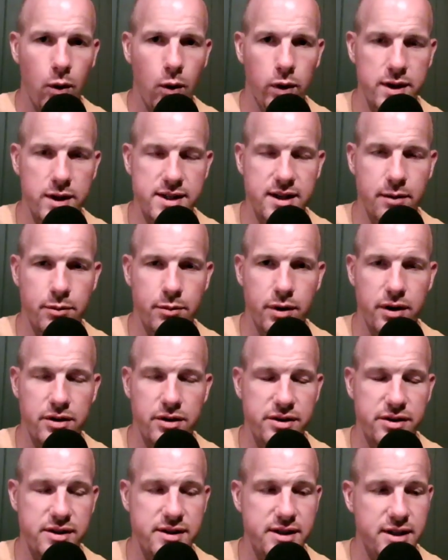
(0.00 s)
What's up,
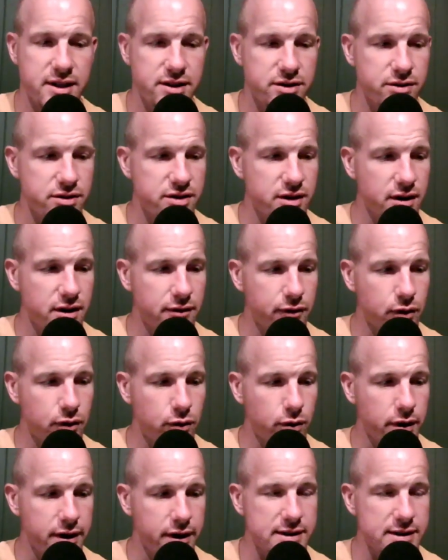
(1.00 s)
brothers and sisters of
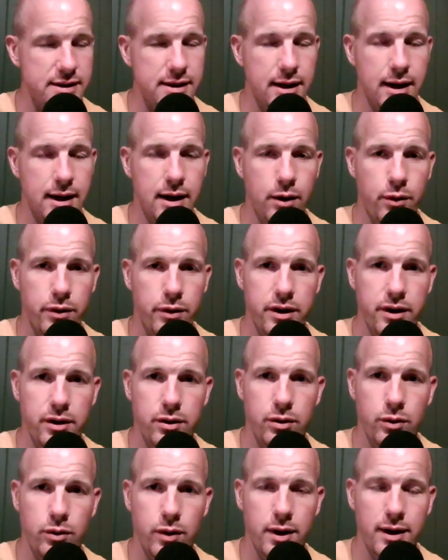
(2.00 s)
Christ? How are
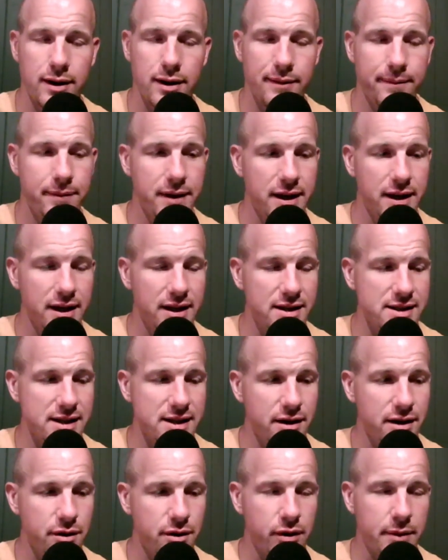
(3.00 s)
you? It is
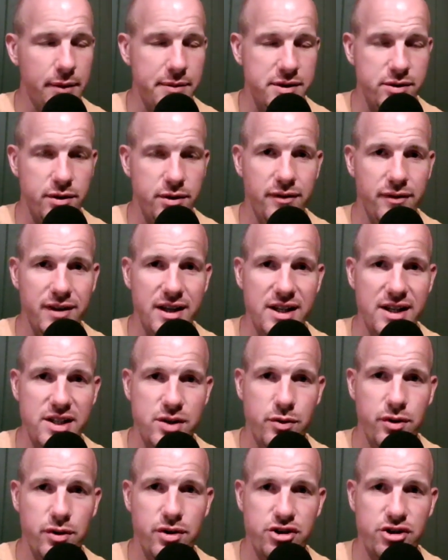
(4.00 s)
another episode of the
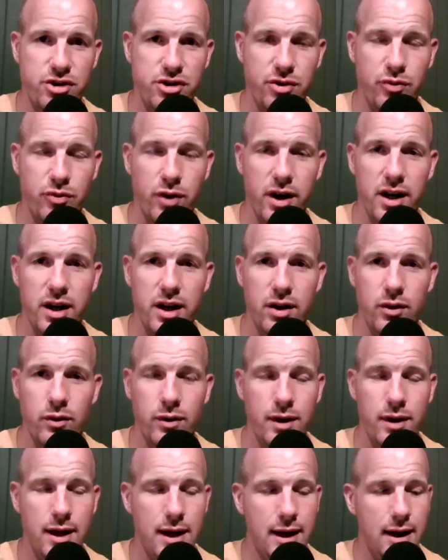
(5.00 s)
Surrendered Strength
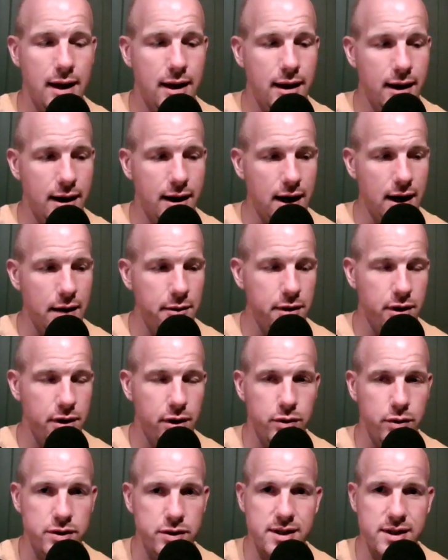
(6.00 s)
Radio. I'm your
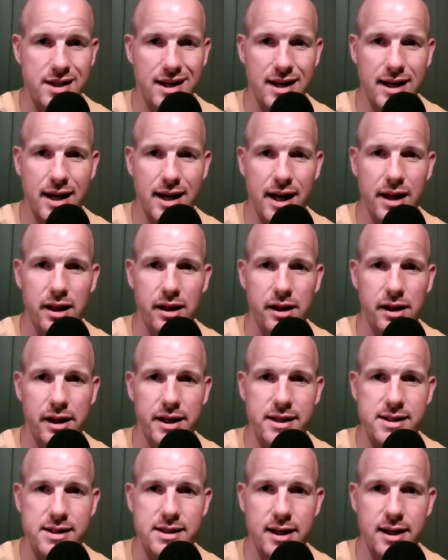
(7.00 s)
host, Nylon
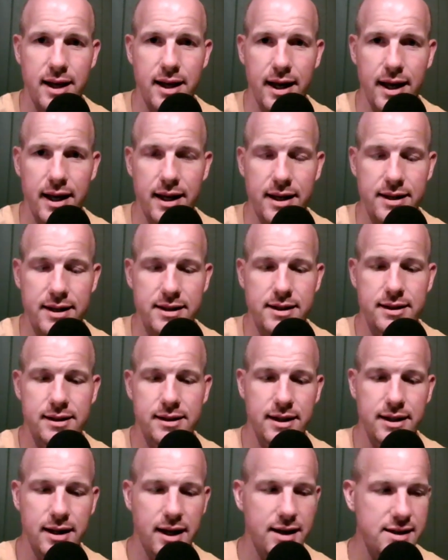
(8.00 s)
Lansing, and
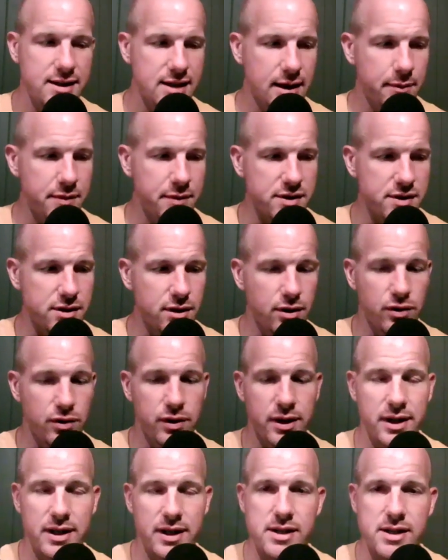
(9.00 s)
today's
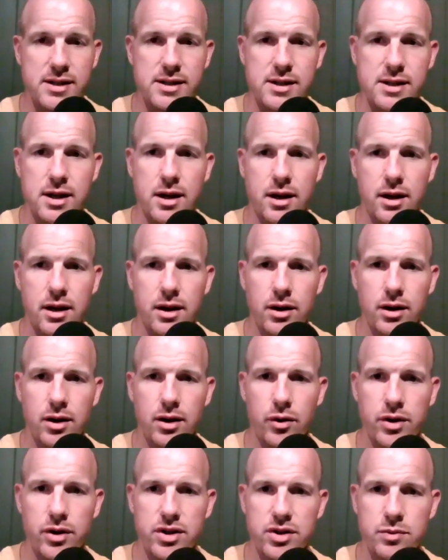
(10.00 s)
episode is
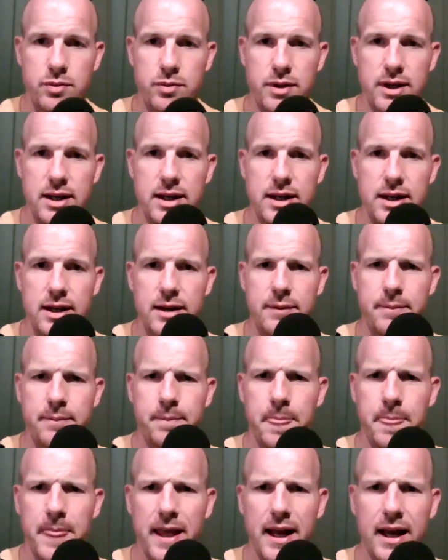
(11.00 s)
going to be
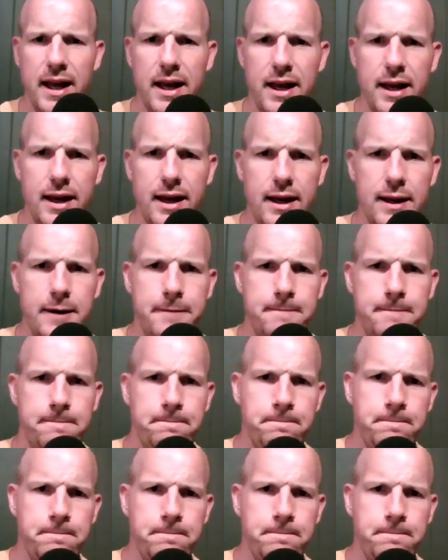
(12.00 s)
a